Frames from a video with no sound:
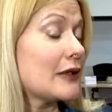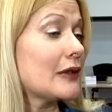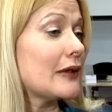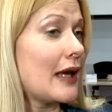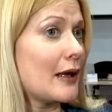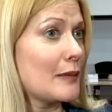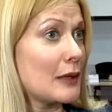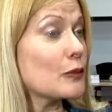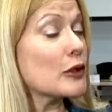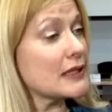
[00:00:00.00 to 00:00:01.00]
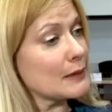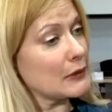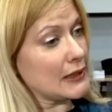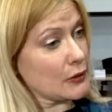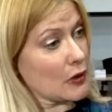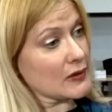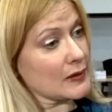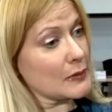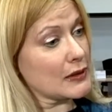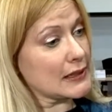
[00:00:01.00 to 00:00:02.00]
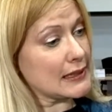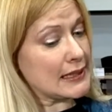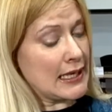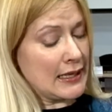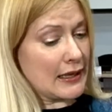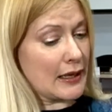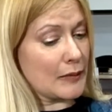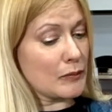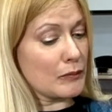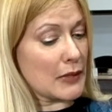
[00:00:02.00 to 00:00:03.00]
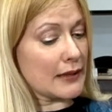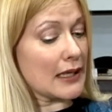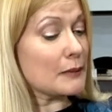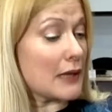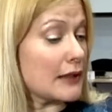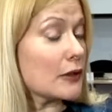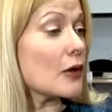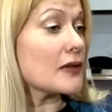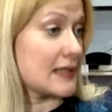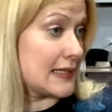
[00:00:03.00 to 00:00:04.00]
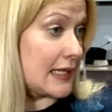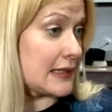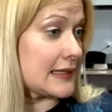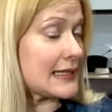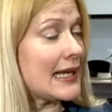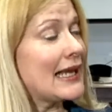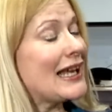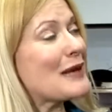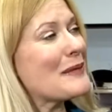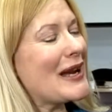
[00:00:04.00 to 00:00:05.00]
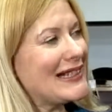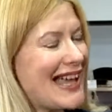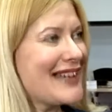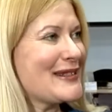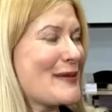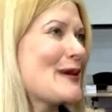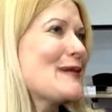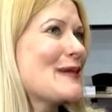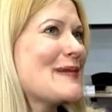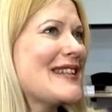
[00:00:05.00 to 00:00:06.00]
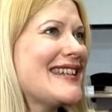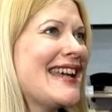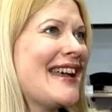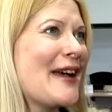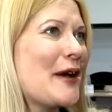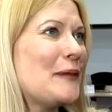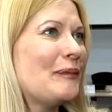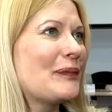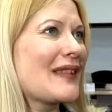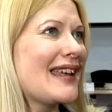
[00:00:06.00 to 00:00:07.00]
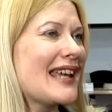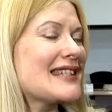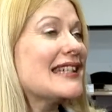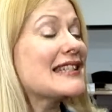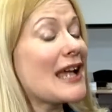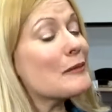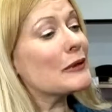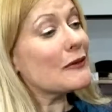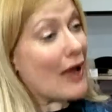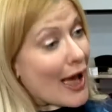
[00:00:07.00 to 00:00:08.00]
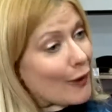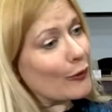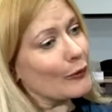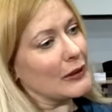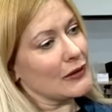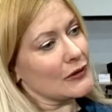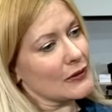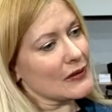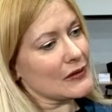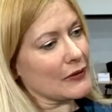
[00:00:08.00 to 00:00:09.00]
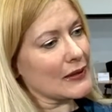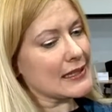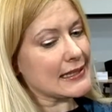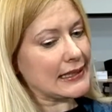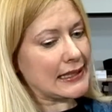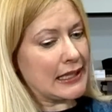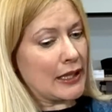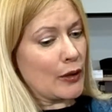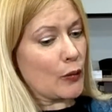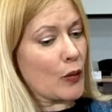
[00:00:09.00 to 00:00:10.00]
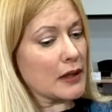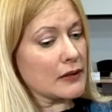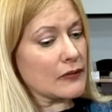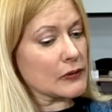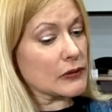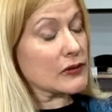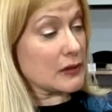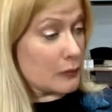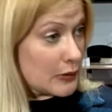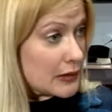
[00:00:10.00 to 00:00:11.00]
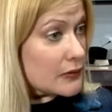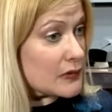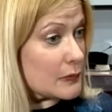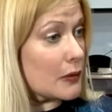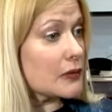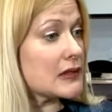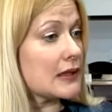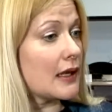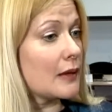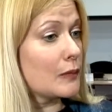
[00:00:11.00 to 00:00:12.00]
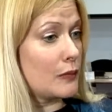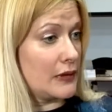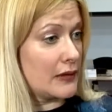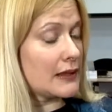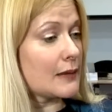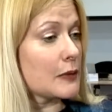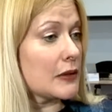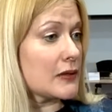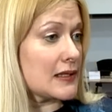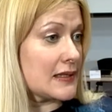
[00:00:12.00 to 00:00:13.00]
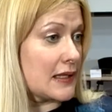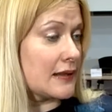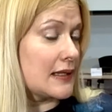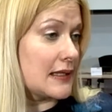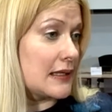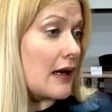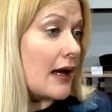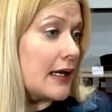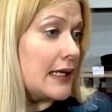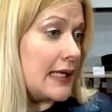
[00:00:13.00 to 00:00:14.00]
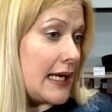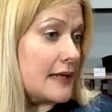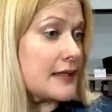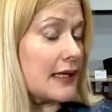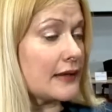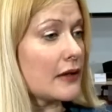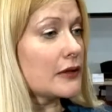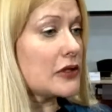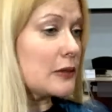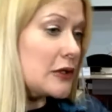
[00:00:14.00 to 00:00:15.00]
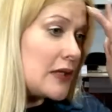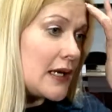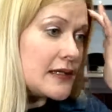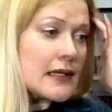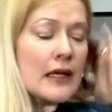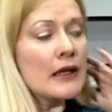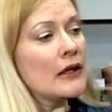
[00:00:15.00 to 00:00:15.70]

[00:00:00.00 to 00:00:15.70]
better and more deeply across community and across the sectors. And my last point would be, as an example of how we could do this very easily, one of the tools that we use most with collaborators is an eye gaze technology, which has